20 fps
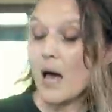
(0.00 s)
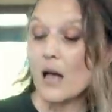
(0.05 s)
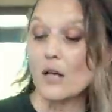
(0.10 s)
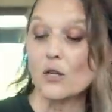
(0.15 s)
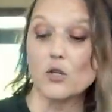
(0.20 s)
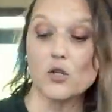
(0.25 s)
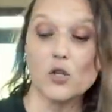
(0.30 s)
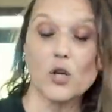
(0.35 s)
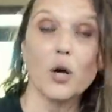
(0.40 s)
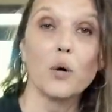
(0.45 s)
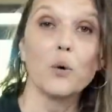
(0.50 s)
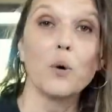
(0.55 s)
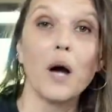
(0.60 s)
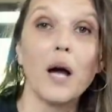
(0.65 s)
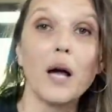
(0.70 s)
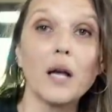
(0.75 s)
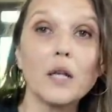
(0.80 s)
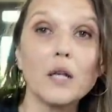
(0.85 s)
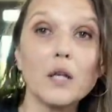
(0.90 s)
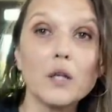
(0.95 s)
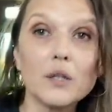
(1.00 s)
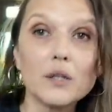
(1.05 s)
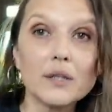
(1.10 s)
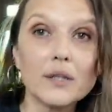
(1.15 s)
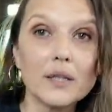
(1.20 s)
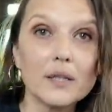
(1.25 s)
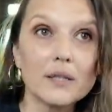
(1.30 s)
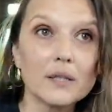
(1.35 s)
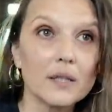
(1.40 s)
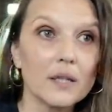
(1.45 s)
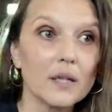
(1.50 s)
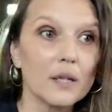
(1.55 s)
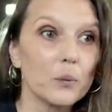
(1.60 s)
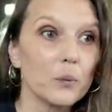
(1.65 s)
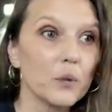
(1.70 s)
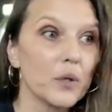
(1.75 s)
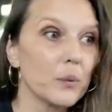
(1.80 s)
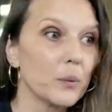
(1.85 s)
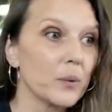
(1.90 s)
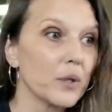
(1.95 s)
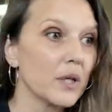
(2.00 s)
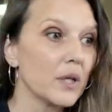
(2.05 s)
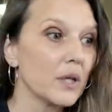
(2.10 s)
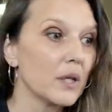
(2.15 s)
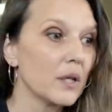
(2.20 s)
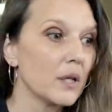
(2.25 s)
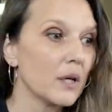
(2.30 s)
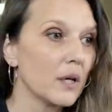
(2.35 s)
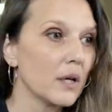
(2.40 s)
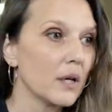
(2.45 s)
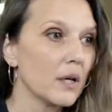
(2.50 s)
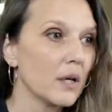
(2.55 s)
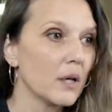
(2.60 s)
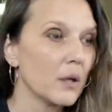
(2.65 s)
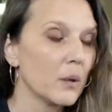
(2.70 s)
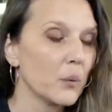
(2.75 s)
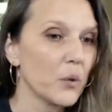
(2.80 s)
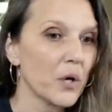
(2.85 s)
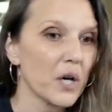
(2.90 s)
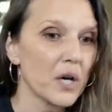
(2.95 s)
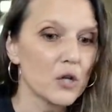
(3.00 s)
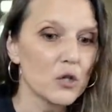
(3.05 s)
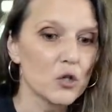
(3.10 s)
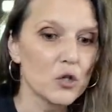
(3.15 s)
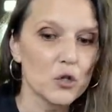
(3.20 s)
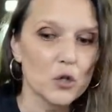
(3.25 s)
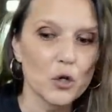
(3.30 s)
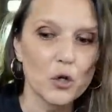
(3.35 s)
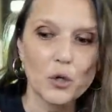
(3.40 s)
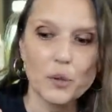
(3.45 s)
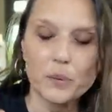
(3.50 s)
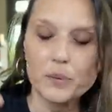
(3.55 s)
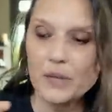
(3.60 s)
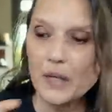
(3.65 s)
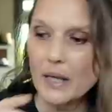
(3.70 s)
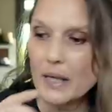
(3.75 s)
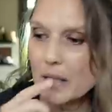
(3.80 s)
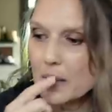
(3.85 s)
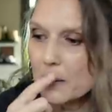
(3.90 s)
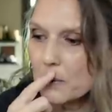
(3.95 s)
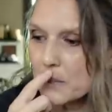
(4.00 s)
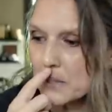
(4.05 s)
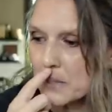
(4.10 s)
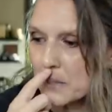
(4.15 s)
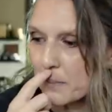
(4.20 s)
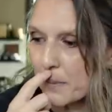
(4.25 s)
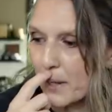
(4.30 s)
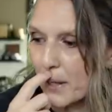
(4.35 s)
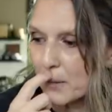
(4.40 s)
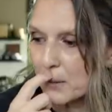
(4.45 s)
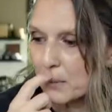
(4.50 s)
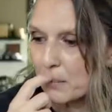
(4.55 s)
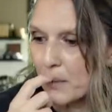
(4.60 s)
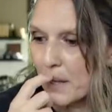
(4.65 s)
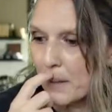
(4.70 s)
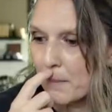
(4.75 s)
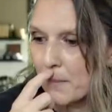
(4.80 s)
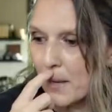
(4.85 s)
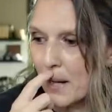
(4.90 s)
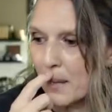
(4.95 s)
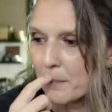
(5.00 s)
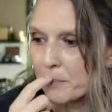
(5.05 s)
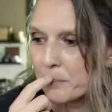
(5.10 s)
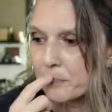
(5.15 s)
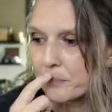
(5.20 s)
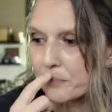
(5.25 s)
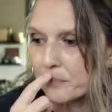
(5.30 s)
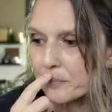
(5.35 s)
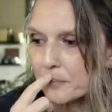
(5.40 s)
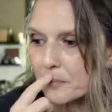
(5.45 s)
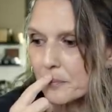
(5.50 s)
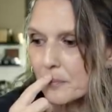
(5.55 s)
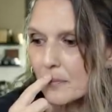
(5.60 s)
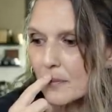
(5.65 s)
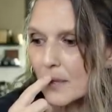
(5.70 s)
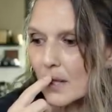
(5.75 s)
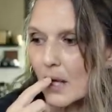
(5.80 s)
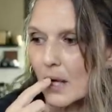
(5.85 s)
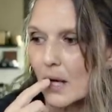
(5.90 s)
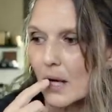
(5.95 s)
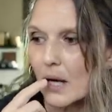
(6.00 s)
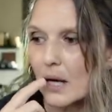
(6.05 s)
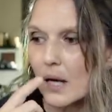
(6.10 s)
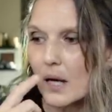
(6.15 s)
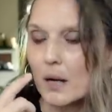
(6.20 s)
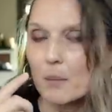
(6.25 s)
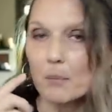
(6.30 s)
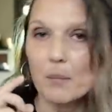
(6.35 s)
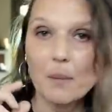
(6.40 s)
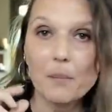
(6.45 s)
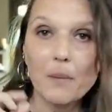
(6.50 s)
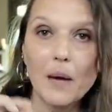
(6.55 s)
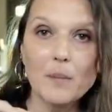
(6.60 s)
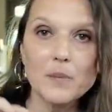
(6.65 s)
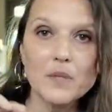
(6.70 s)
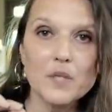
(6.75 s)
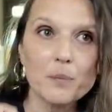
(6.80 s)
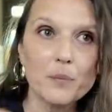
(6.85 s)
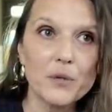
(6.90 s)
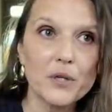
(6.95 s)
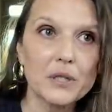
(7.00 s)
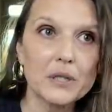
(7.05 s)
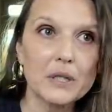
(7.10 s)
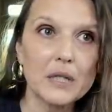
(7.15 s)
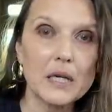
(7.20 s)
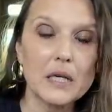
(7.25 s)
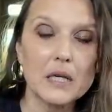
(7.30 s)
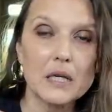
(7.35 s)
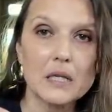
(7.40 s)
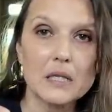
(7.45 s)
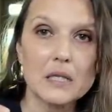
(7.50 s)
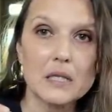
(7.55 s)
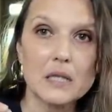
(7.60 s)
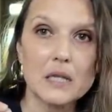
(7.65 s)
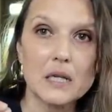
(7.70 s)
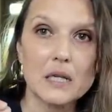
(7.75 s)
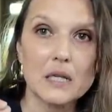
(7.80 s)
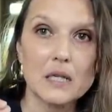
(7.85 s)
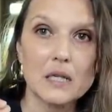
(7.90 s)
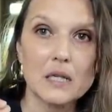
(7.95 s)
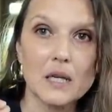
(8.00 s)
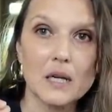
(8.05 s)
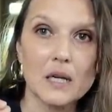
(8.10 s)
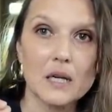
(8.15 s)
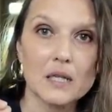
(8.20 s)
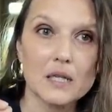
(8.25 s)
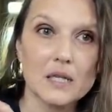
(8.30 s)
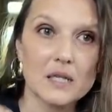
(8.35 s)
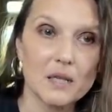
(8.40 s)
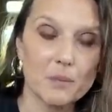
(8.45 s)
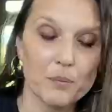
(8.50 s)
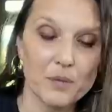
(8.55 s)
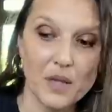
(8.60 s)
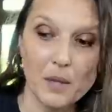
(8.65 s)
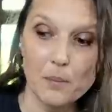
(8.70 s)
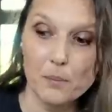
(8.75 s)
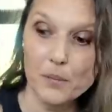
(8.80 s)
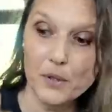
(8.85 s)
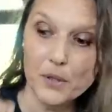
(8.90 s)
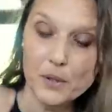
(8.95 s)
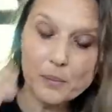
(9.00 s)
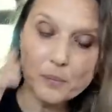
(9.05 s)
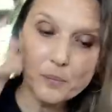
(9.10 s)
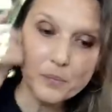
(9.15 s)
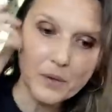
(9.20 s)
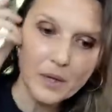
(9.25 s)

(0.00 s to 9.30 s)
So I looked at where I stopped, and it was about my mom. My mom's birthday is in September.